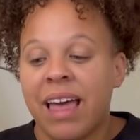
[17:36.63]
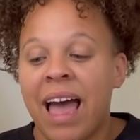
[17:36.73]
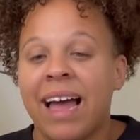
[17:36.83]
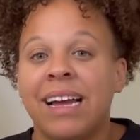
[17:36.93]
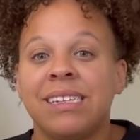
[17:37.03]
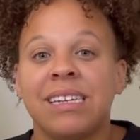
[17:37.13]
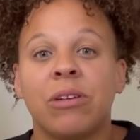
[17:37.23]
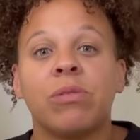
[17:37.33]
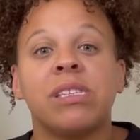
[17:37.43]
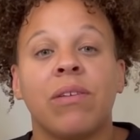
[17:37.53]
that
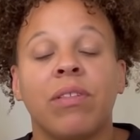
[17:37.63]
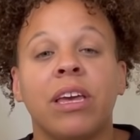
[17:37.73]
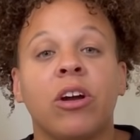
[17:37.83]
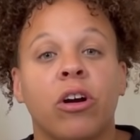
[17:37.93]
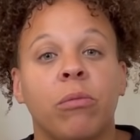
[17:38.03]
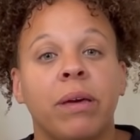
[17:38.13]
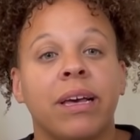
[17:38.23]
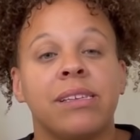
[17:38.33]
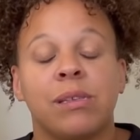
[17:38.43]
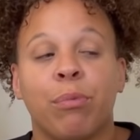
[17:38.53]
it was definitely a girl
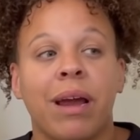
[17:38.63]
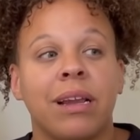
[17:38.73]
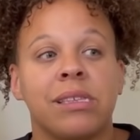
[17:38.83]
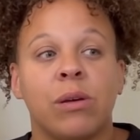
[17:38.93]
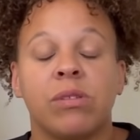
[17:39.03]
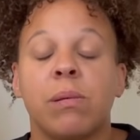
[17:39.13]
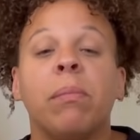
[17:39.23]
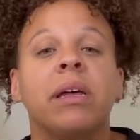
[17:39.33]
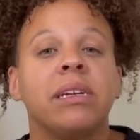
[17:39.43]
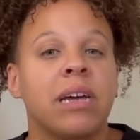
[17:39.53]
because the pregnancy was a
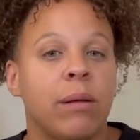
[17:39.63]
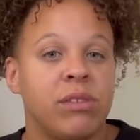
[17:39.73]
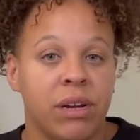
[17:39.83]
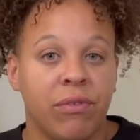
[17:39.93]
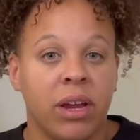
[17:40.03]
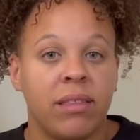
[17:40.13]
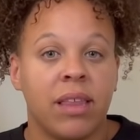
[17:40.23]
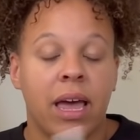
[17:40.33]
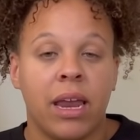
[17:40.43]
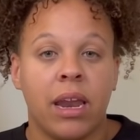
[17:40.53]
million times different
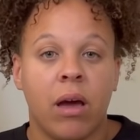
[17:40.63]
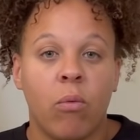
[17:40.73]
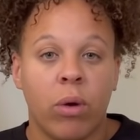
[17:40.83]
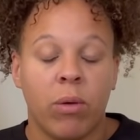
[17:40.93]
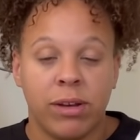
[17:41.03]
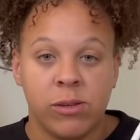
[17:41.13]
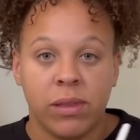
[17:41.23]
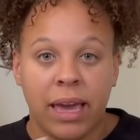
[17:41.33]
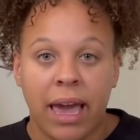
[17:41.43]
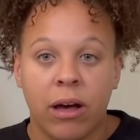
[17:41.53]
than what it was
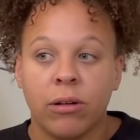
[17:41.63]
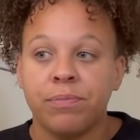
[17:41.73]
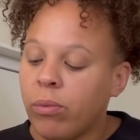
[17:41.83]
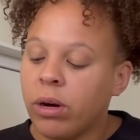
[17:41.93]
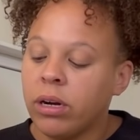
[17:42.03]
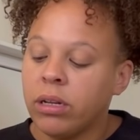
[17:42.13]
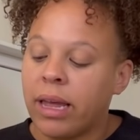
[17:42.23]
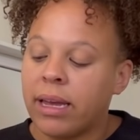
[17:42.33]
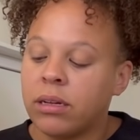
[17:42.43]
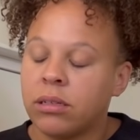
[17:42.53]
with Kale. We were
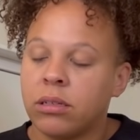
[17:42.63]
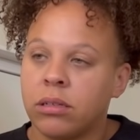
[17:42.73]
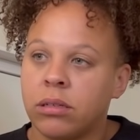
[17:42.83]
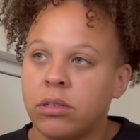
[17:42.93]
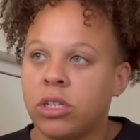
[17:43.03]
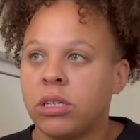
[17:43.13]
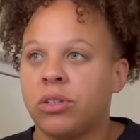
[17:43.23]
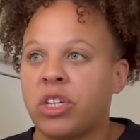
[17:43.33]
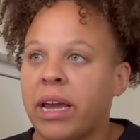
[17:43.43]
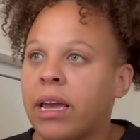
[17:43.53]
like
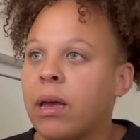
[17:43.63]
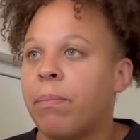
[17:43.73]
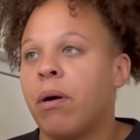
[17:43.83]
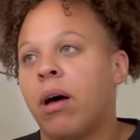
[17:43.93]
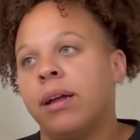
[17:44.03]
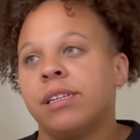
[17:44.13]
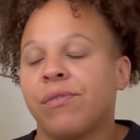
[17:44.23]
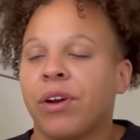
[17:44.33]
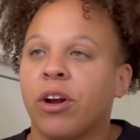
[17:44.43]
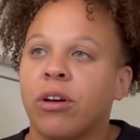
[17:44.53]
just checking up on
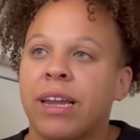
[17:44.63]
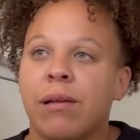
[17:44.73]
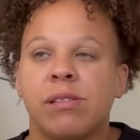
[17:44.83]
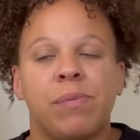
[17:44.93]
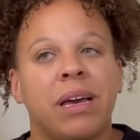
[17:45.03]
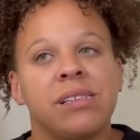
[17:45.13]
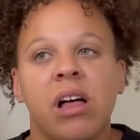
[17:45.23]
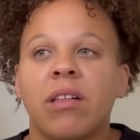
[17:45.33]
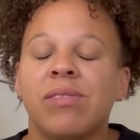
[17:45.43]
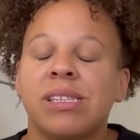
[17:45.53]
different girl names because
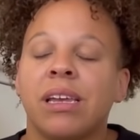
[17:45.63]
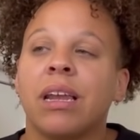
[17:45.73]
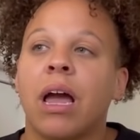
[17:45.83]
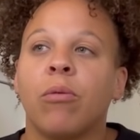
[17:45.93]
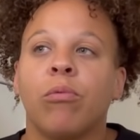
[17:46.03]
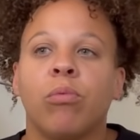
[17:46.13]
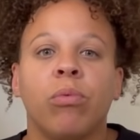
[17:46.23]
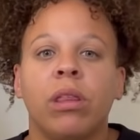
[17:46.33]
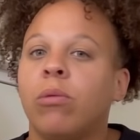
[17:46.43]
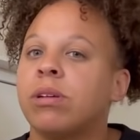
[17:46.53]
all of a sudden I
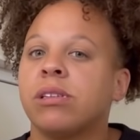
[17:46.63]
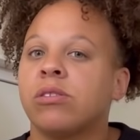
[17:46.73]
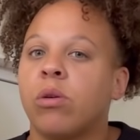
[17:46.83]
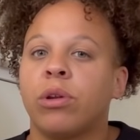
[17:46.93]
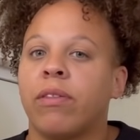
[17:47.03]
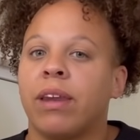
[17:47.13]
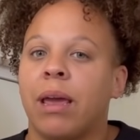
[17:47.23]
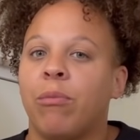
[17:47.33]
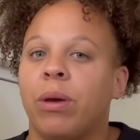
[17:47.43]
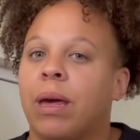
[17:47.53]
really wasn't sold on the
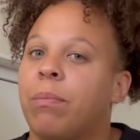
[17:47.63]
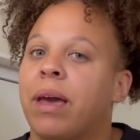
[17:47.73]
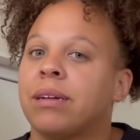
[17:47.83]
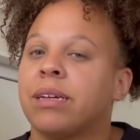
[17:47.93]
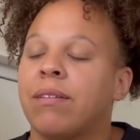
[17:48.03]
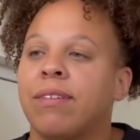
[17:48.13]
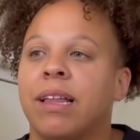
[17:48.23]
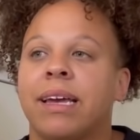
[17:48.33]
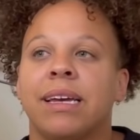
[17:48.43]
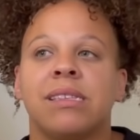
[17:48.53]
name we had picked. I feel
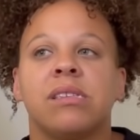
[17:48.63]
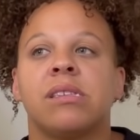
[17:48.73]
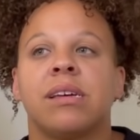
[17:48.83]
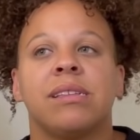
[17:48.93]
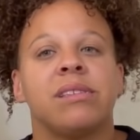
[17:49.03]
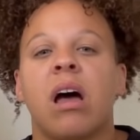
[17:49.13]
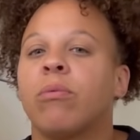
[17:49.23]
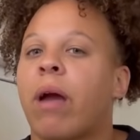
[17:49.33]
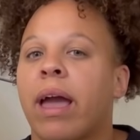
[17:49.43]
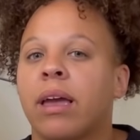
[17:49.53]
like it's it's
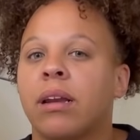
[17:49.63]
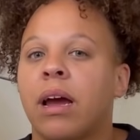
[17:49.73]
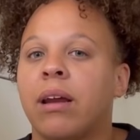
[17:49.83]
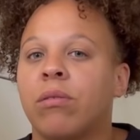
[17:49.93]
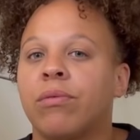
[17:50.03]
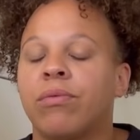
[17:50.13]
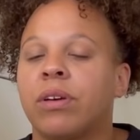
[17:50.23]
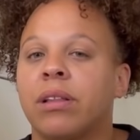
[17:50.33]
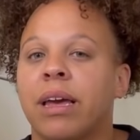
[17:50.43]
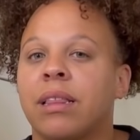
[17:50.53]
not right. I don't
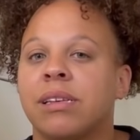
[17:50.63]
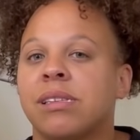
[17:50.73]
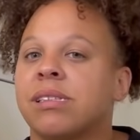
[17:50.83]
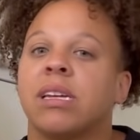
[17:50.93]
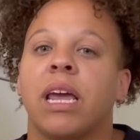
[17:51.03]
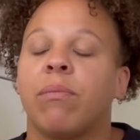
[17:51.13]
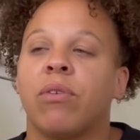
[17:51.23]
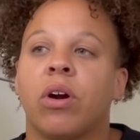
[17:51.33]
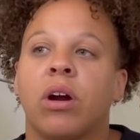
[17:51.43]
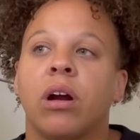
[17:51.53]
feel like this is a name
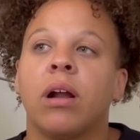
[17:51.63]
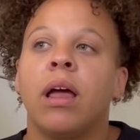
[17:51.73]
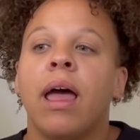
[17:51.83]
for her.